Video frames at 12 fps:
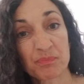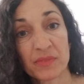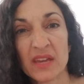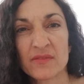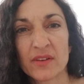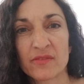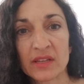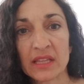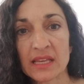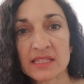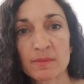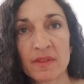If I feel
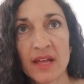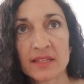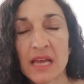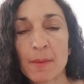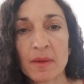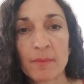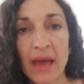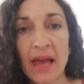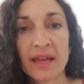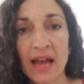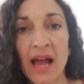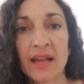like some of that's coming
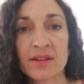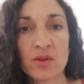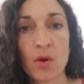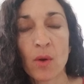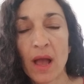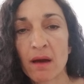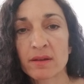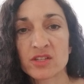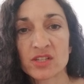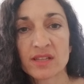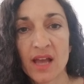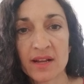back, I know how to
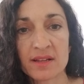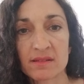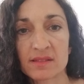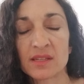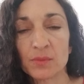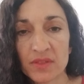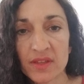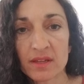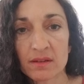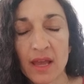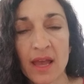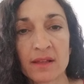just kind of sit with
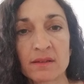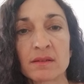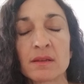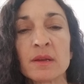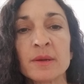it and